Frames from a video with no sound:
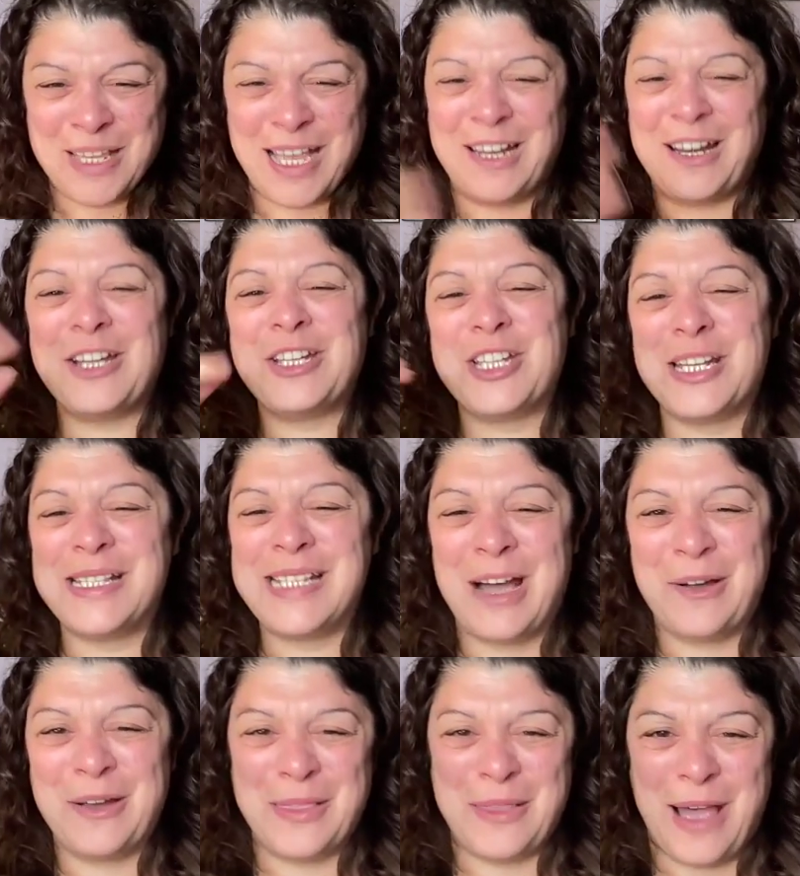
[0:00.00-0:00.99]
And I should
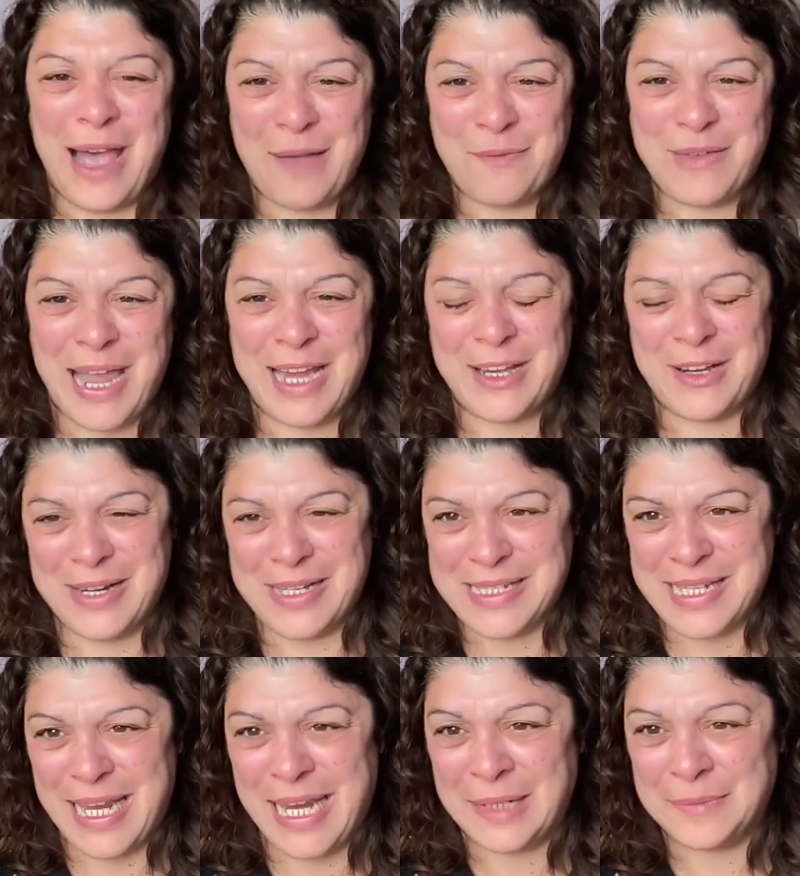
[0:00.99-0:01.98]
tell you that I have gate
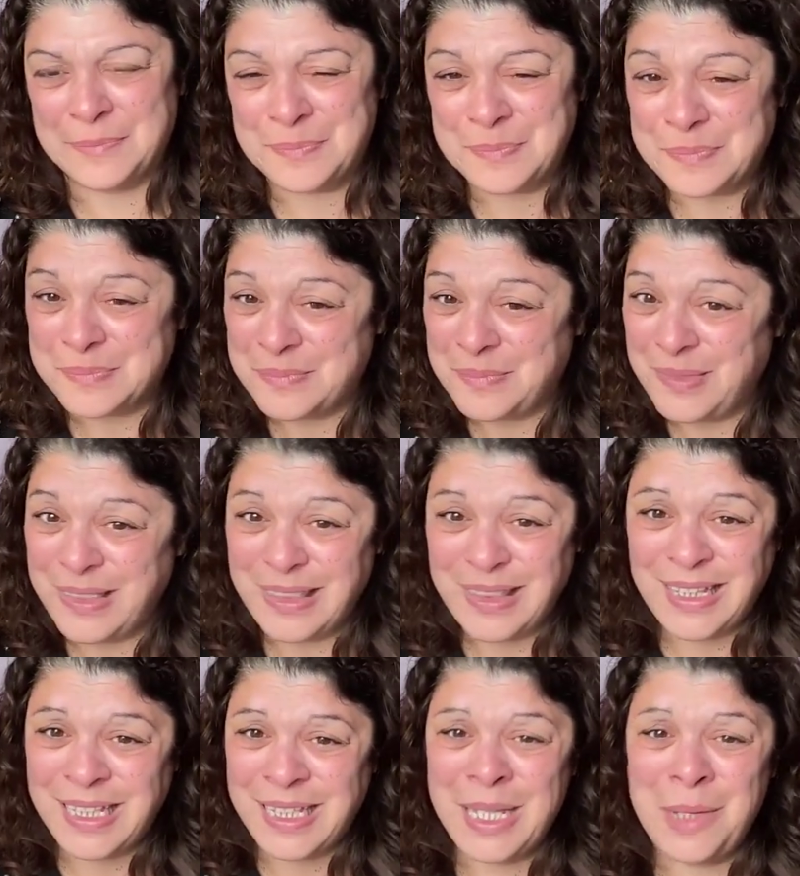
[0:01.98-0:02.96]
19
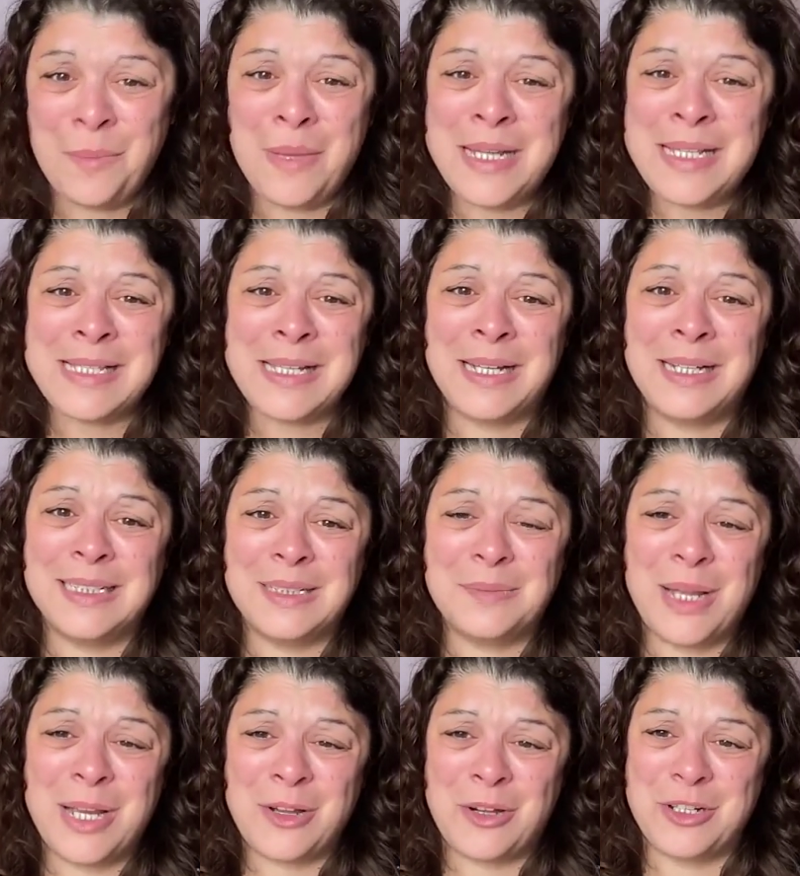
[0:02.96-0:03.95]
in my son,
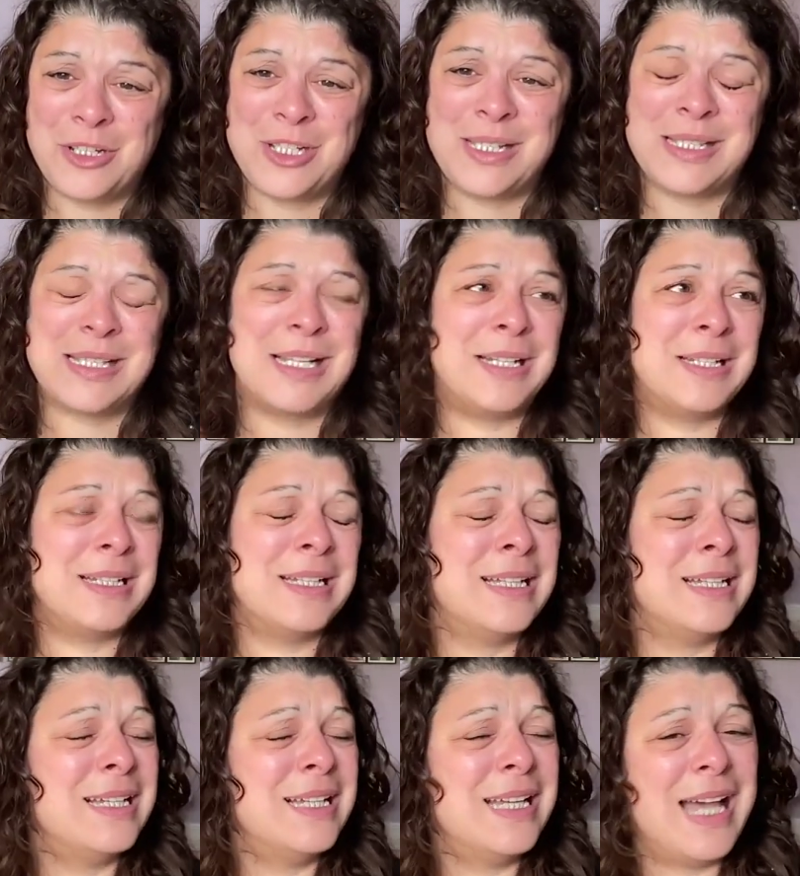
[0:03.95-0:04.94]
my conscious son,
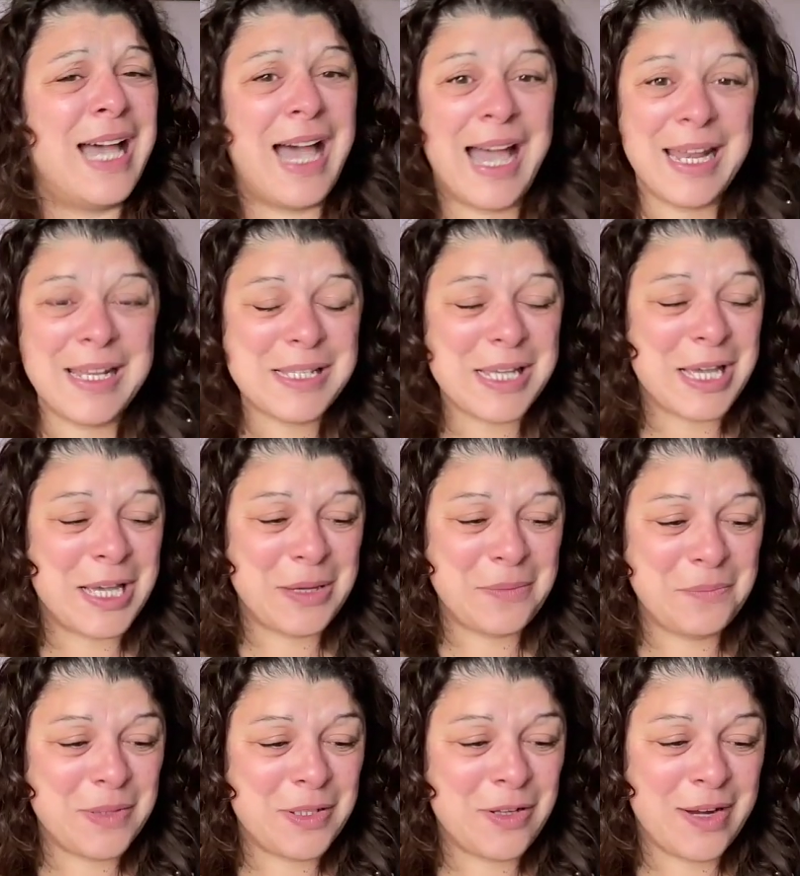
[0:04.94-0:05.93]
and
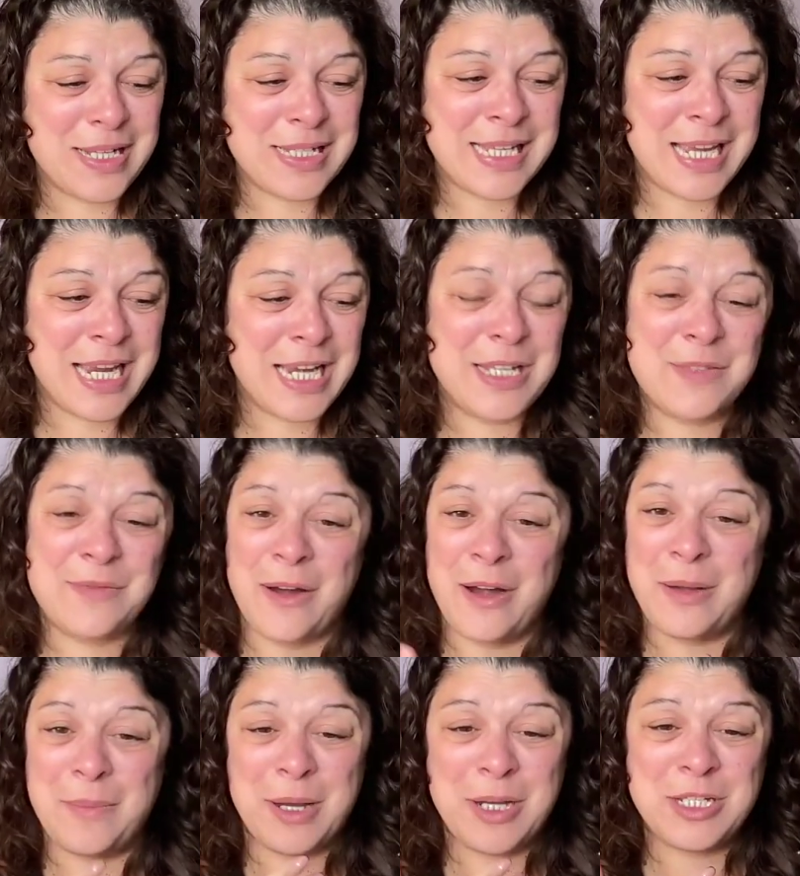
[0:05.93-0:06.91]
19 is
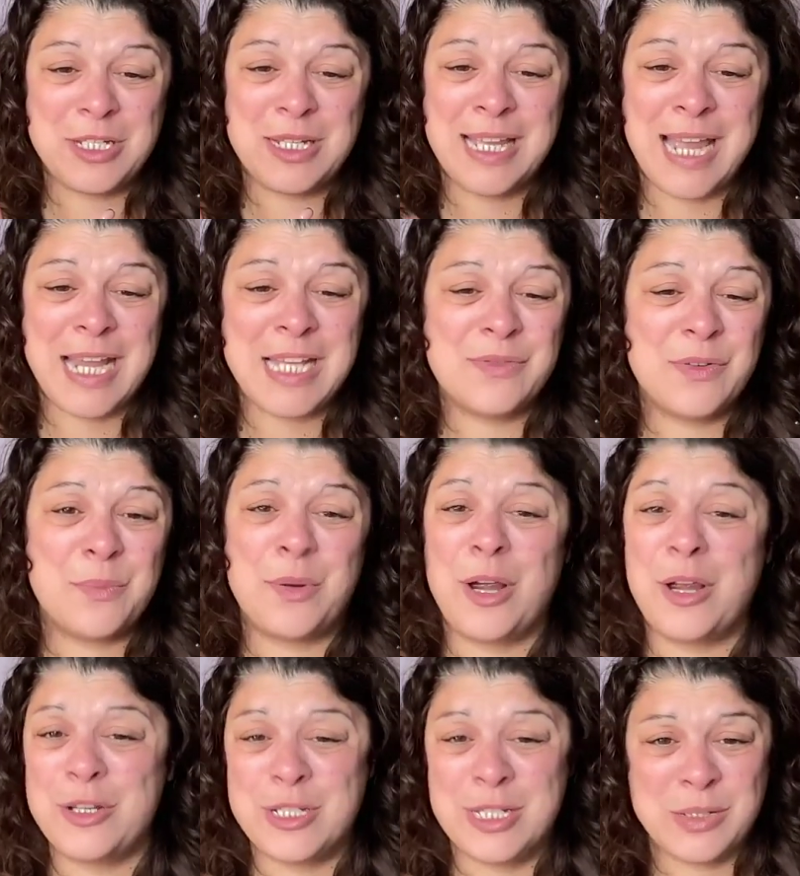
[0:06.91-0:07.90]
very much the gate of
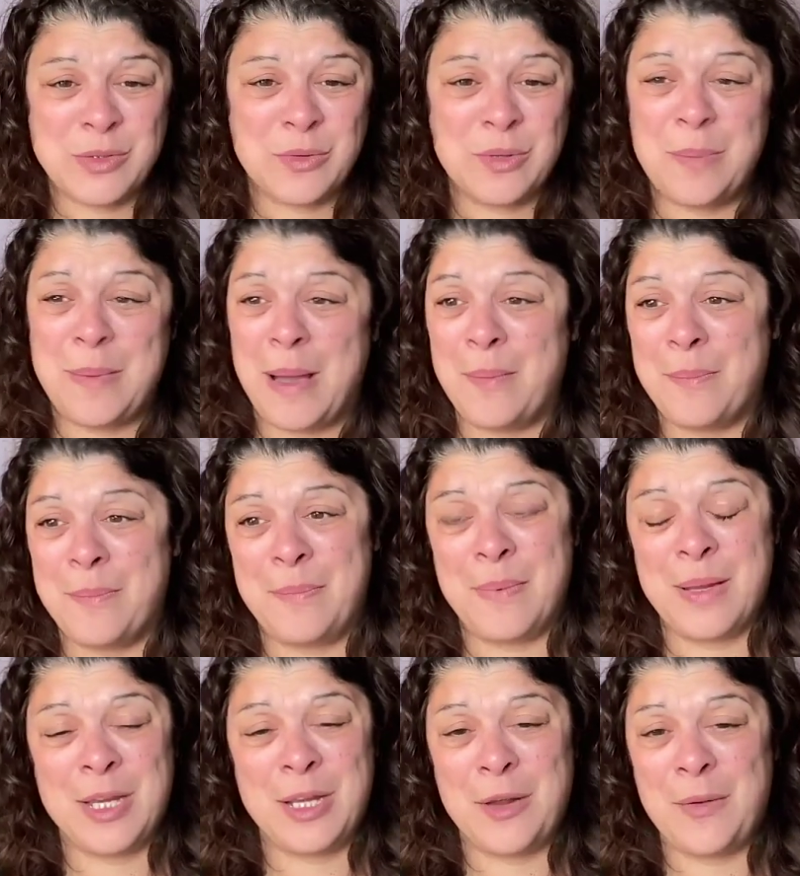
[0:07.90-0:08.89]
approach. It's all about,
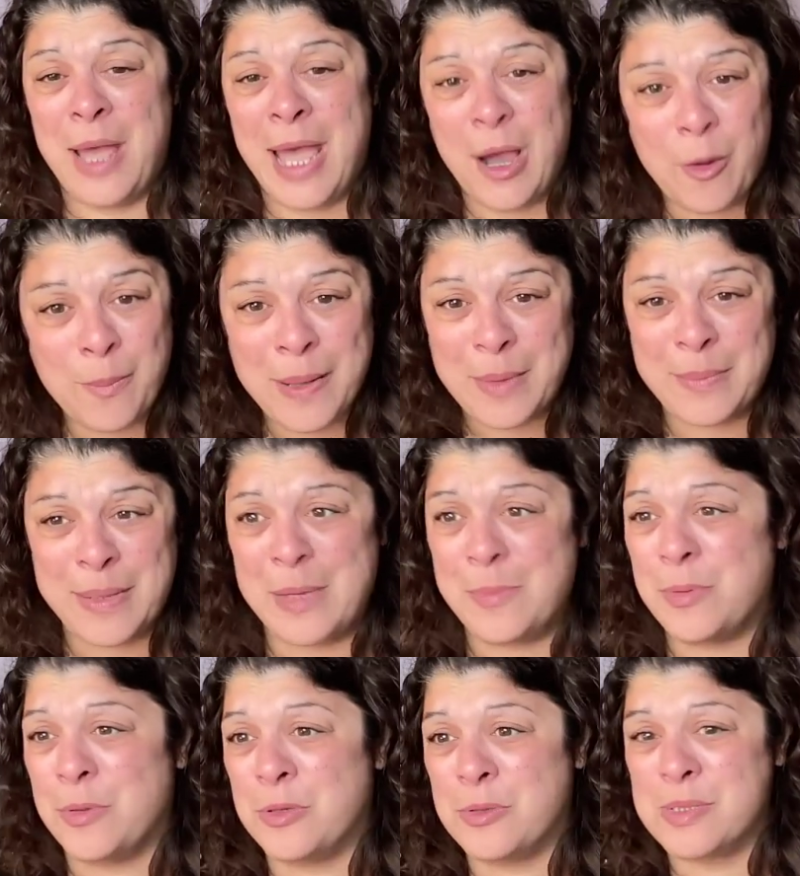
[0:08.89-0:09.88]
helping
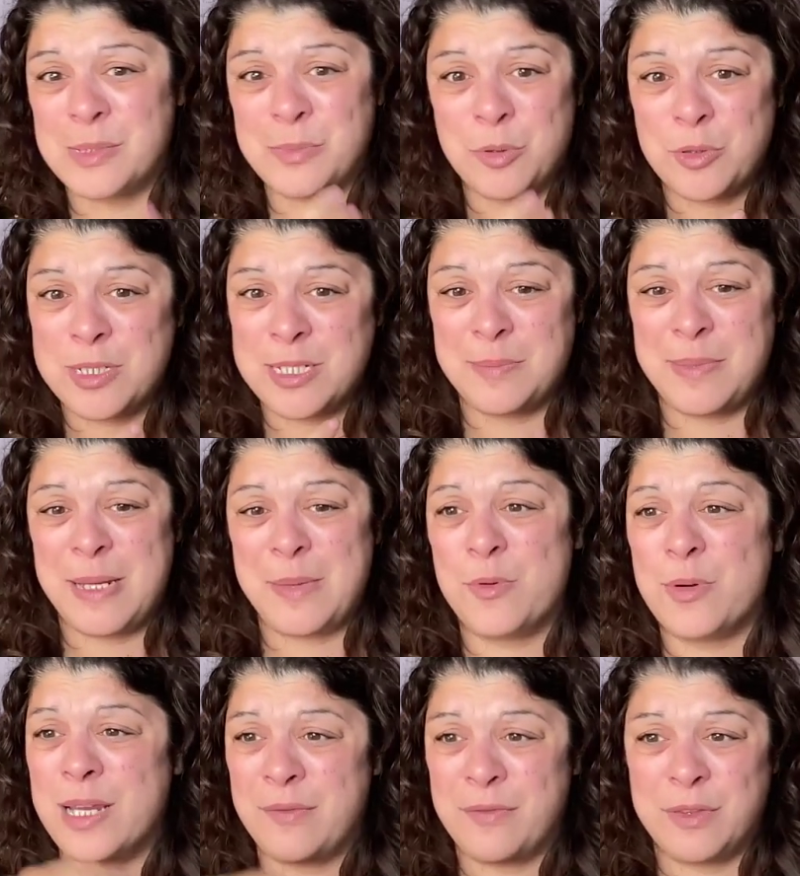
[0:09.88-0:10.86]
people, supporting
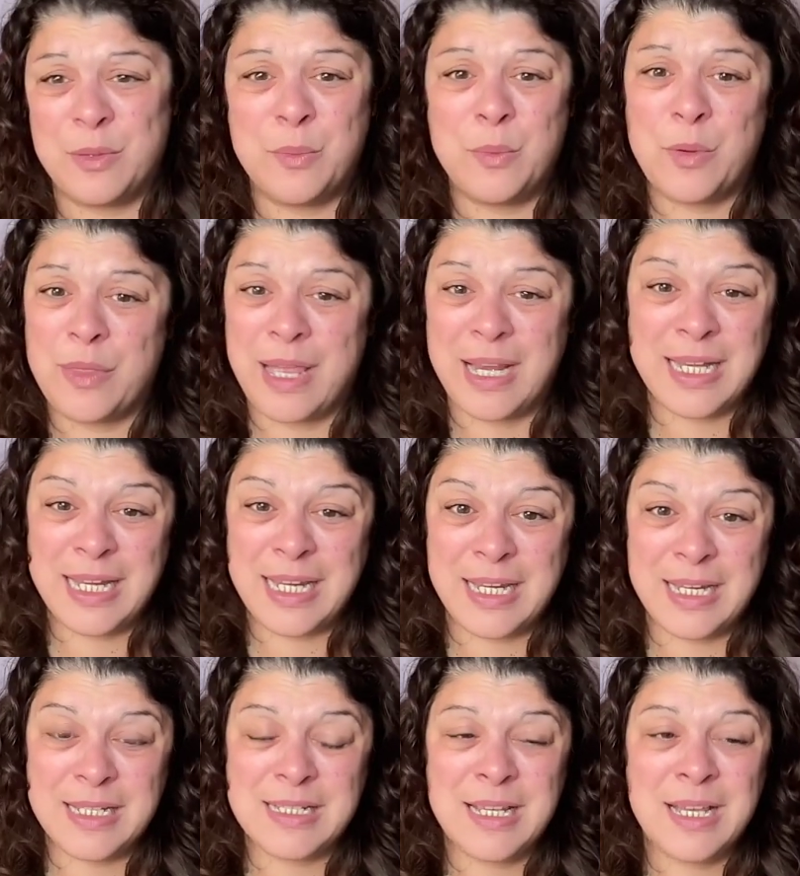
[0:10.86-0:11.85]
people, giving them what they
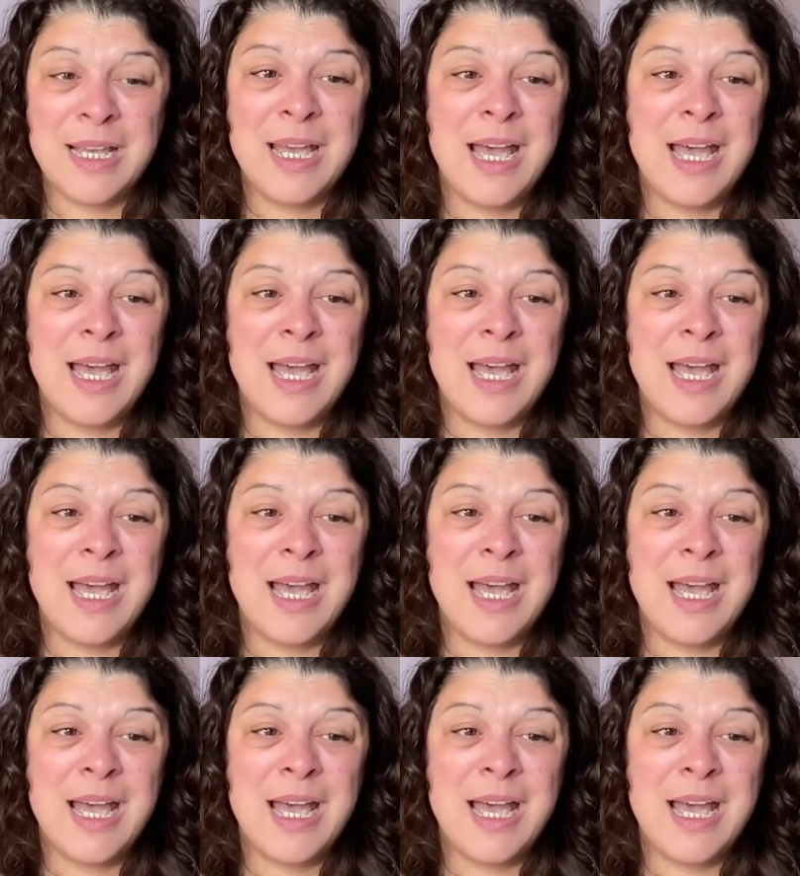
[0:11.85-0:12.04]
need.